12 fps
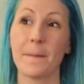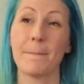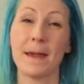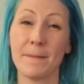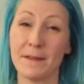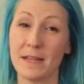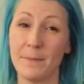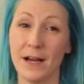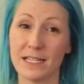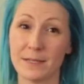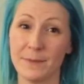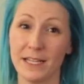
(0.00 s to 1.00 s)
maybe the
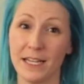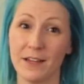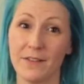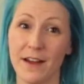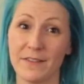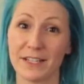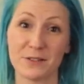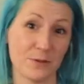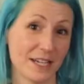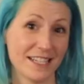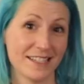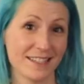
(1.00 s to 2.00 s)
possibility of having
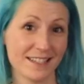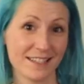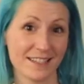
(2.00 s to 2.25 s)
twins.